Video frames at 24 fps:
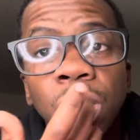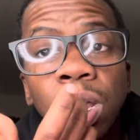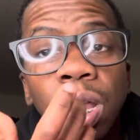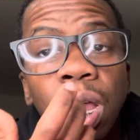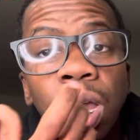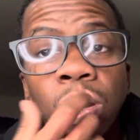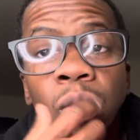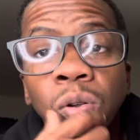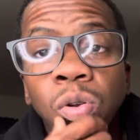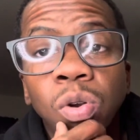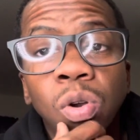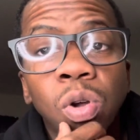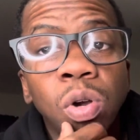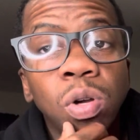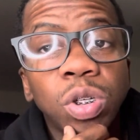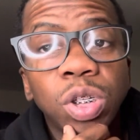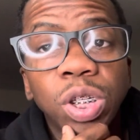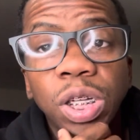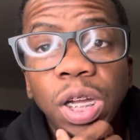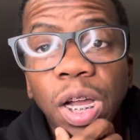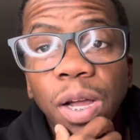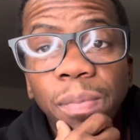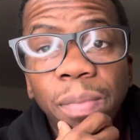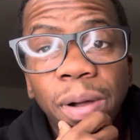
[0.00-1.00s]
I don't know if
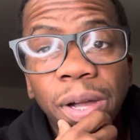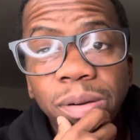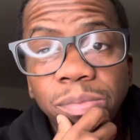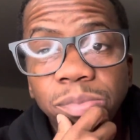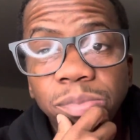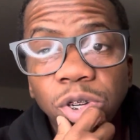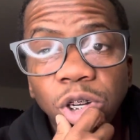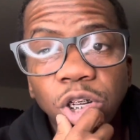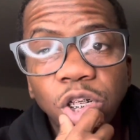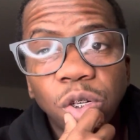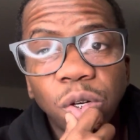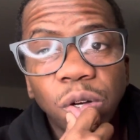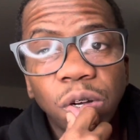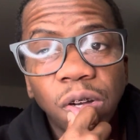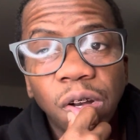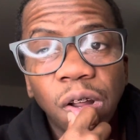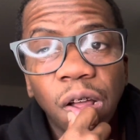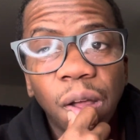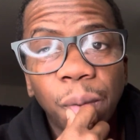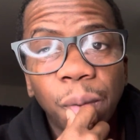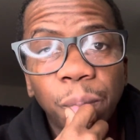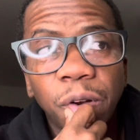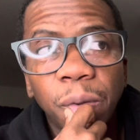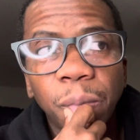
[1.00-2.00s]
she got bottom surgery or
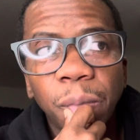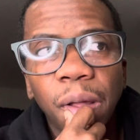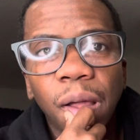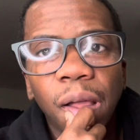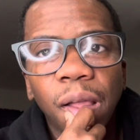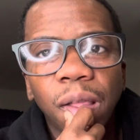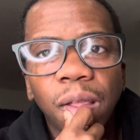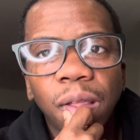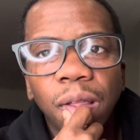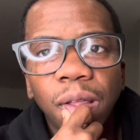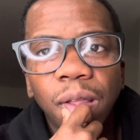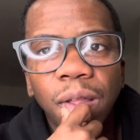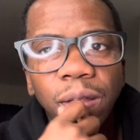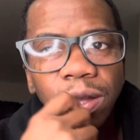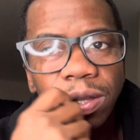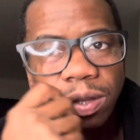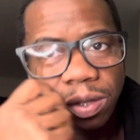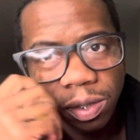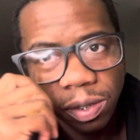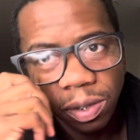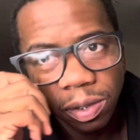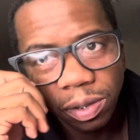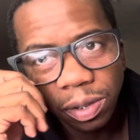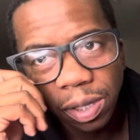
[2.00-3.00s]
not. But I'm like,
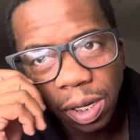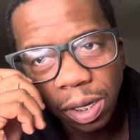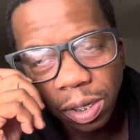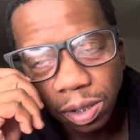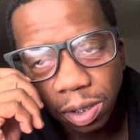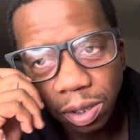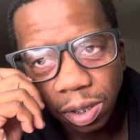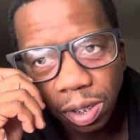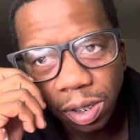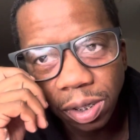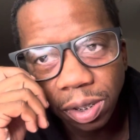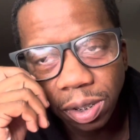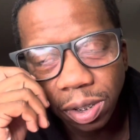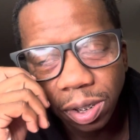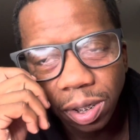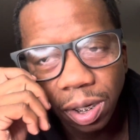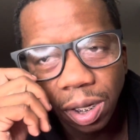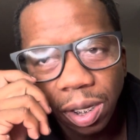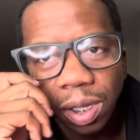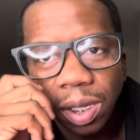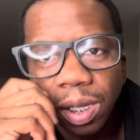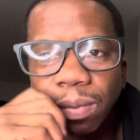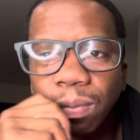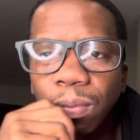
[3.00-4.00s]
that's
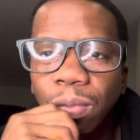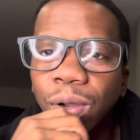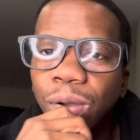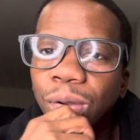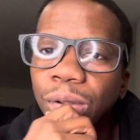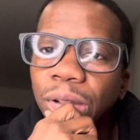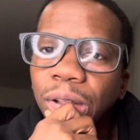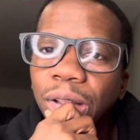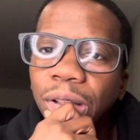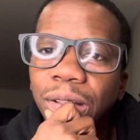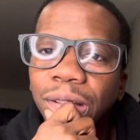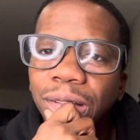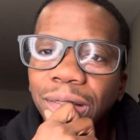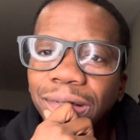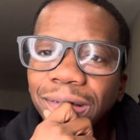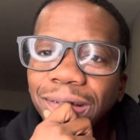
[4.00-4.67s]
insane, bro.